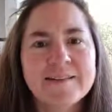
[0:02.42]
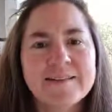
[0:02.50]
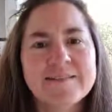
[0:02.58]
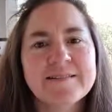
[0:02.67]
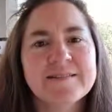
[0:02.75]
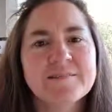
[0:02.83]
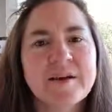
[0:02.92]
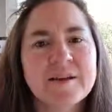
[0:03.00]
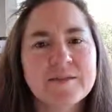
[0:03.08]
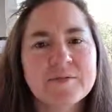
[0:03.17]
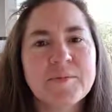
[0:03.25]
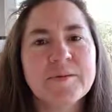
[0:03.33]
this is
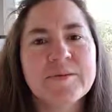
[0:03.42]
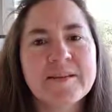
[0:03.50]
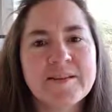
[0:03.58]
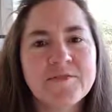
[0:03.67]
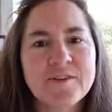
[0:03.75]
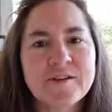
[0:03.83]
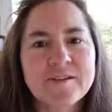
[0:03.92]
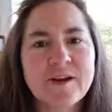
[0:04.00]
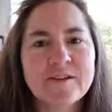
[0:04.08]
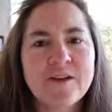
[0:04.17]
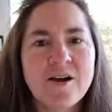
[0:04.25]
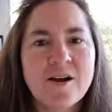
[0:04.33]
Marlo with
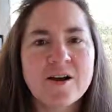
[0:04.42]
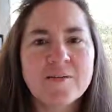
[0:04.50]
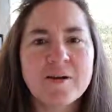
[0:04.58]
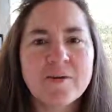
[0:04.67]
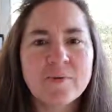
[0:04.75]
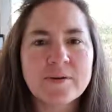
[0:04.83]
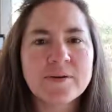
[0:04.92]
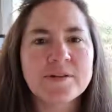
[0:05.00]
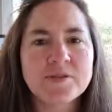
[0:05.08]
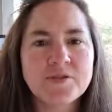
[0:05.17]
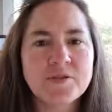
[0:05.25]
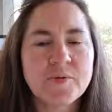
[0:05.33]
MarloGetsFit.com. I wanted to
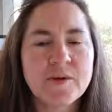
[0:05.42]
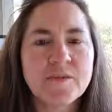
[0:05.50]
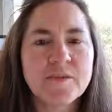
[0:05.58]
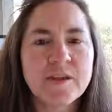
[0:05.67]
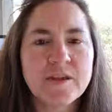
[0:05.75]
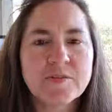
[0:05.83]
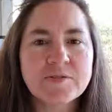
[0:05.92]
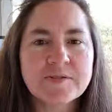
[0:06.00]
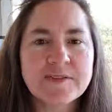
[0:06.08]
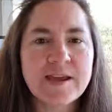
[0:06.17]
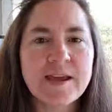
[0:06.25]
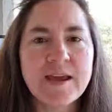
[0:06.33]
shoot a quick video
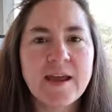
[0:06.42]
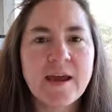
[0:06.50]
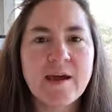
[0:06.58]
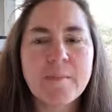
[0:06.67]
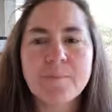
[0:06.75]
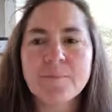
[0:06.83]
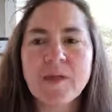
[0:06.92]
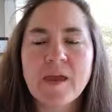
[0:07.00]
today. Um,